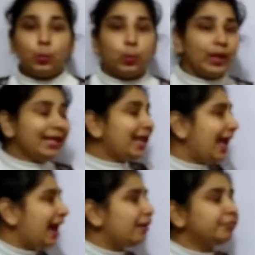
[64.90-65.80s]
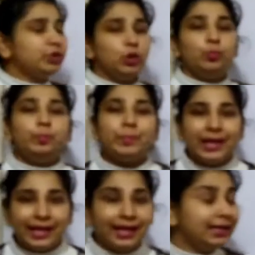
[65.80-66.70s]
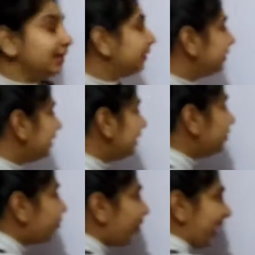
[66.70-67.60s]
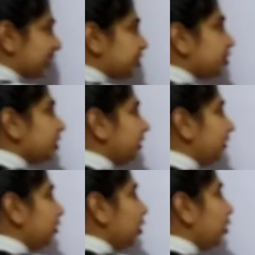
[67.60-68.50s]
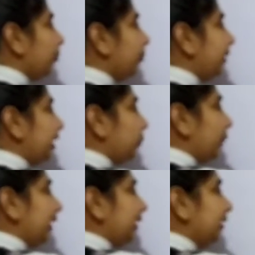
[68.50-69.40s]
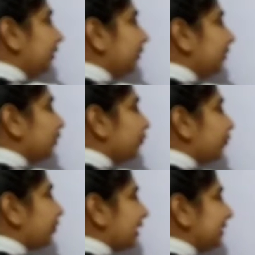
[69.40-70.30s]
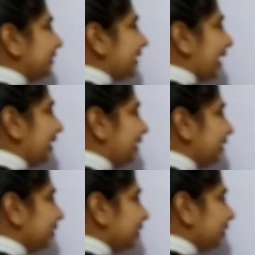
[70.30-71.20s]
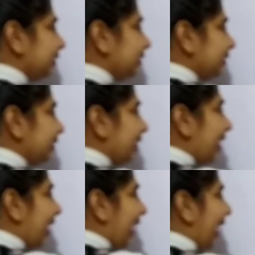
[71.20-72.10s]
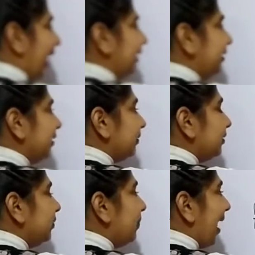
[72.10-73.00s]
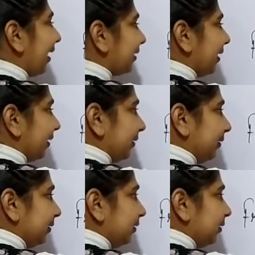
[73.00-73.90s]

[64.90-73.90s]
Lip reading: we have to make interaction between the front end and the back end.